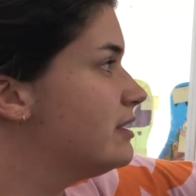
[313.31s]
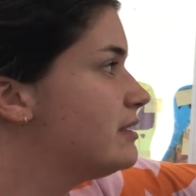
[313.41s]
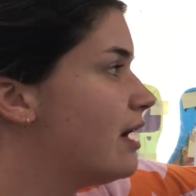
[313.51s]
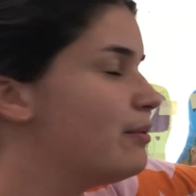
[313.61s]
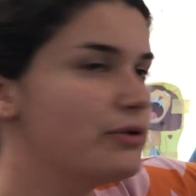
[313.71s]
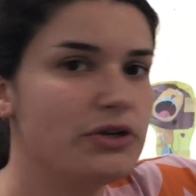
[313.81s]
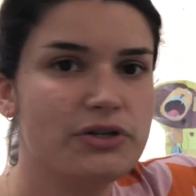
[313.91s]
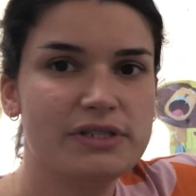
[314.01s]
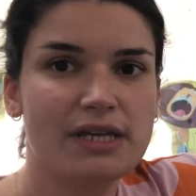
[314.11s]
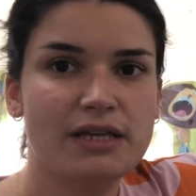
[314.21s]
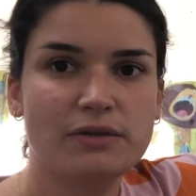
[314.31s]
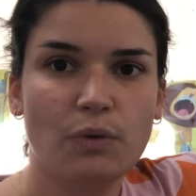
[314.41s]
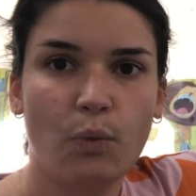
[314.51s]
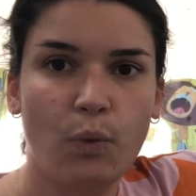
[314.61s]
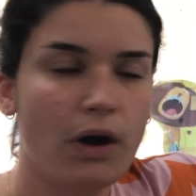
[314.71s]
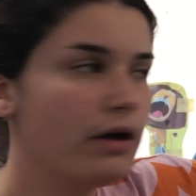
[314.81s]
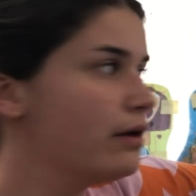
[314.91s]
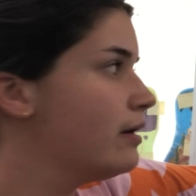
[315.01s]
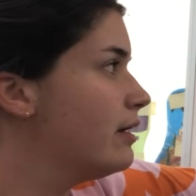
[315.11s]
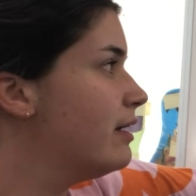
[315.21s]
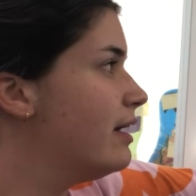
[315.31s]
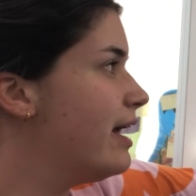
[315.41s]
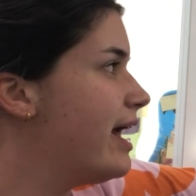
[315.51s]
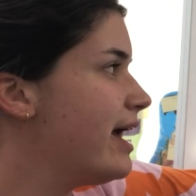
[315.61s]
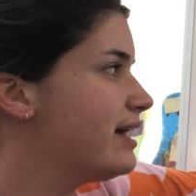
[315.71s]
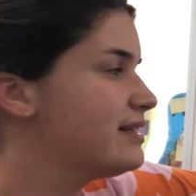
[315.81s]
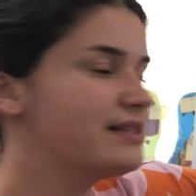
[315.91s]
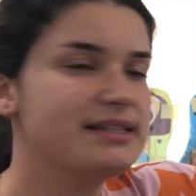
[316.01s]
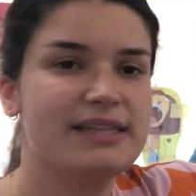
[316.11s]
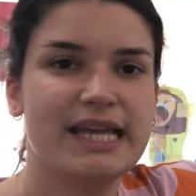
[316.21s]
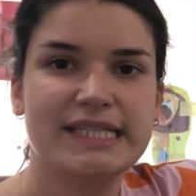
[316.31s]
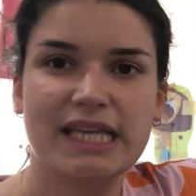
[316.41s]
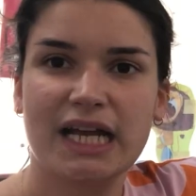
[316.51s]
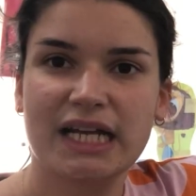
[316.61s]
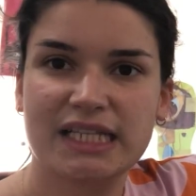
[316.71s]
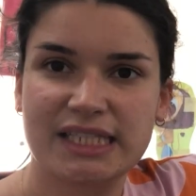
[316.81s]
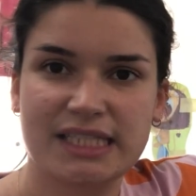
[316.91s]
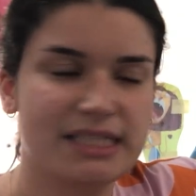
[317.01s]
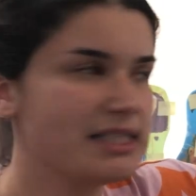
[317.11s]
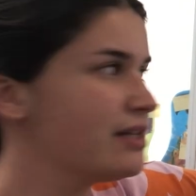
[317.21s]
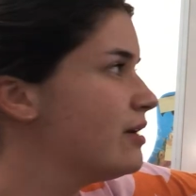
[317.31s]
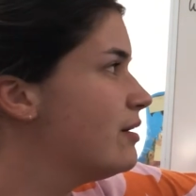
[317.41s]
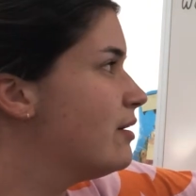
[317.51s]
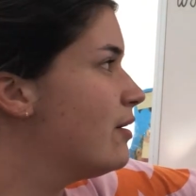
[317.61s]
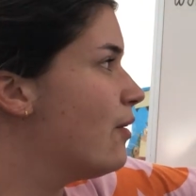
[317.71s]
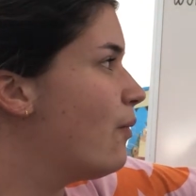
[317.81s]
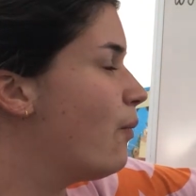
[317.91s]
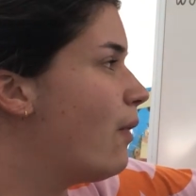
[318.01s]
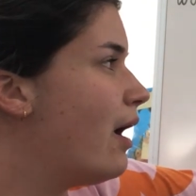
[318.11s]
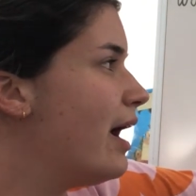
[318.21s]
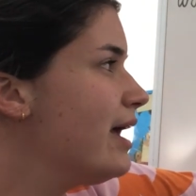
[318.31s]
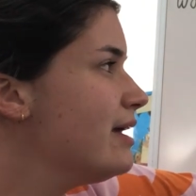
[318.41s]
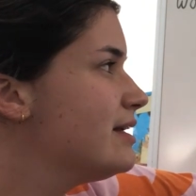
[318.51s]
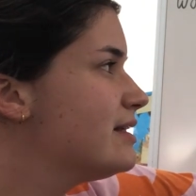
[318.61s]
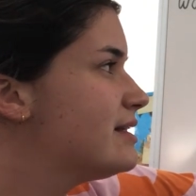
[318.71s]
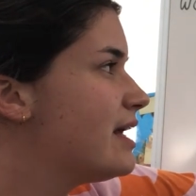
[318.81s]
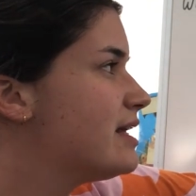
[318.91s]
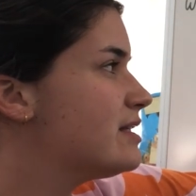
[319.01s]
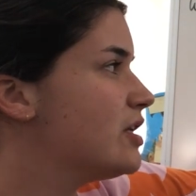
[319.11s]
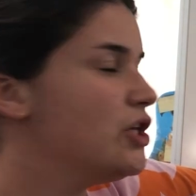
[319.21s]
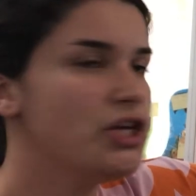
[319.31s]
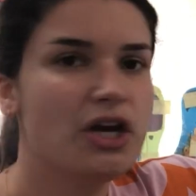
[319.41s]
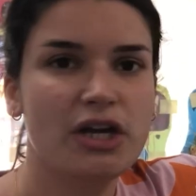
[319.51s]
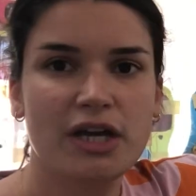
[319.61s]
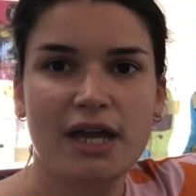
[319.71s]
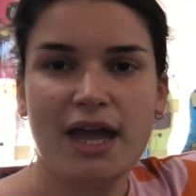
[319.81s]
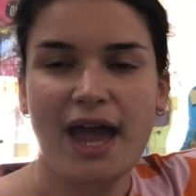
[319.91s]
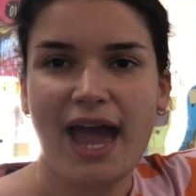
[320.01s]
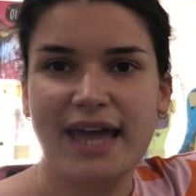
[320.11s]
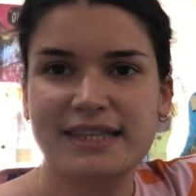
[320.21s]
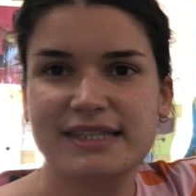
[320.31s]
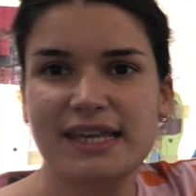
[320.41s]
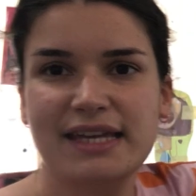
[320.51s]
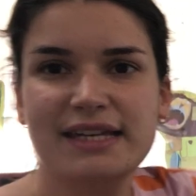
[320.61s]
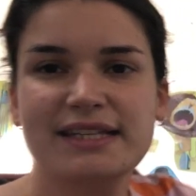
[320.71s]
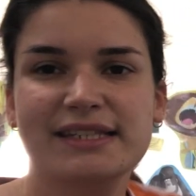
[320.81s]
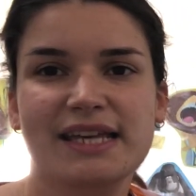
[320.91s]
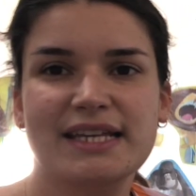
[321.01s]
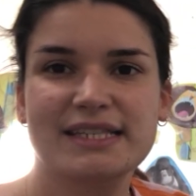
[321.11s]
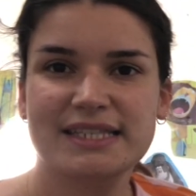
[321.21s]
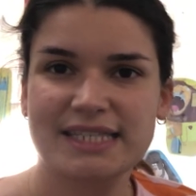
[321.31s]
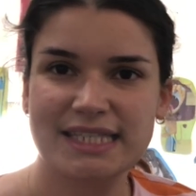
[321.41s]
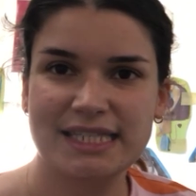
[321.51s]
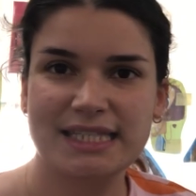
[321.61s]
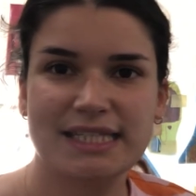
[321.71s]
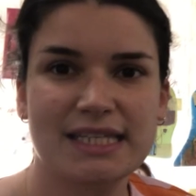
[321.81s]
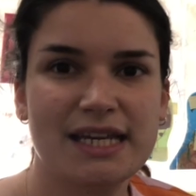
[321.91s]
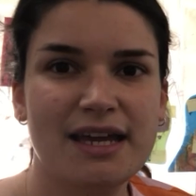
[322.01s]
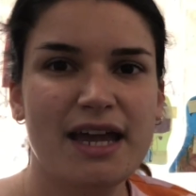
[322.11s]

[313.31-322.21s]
W says w, X says x, Y says y, and Z says z.